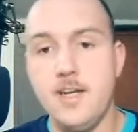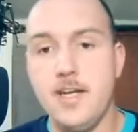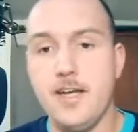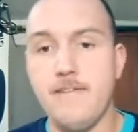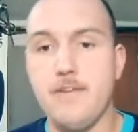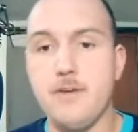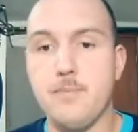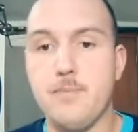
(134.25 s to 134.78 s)

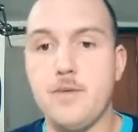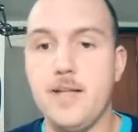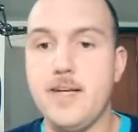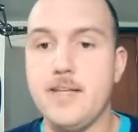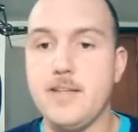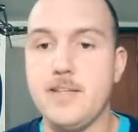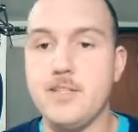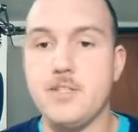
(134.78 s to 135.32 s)
If you play
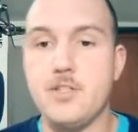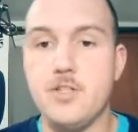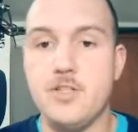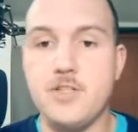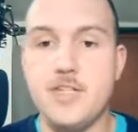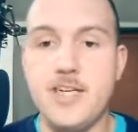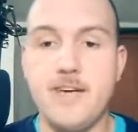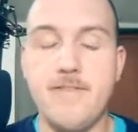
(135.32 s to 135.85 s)
it this
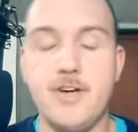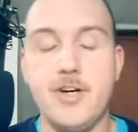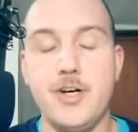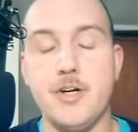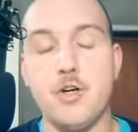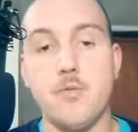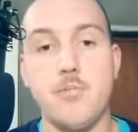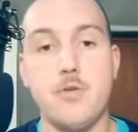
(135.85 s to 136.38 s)
turn, give your
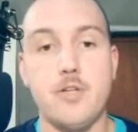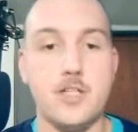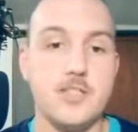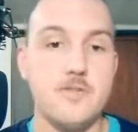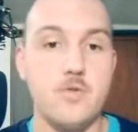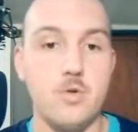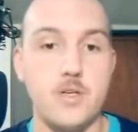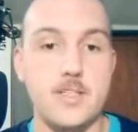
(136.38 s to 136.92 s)
hero
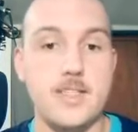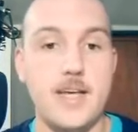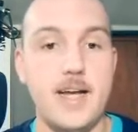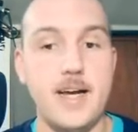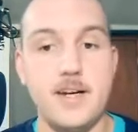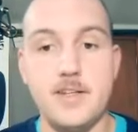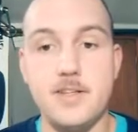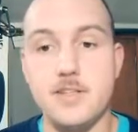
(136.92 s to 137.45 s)
+4
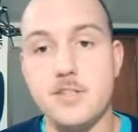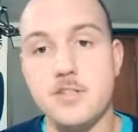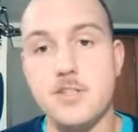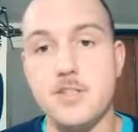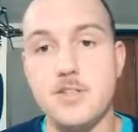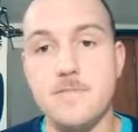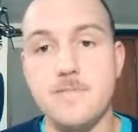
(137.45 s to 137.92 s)
attack this turn.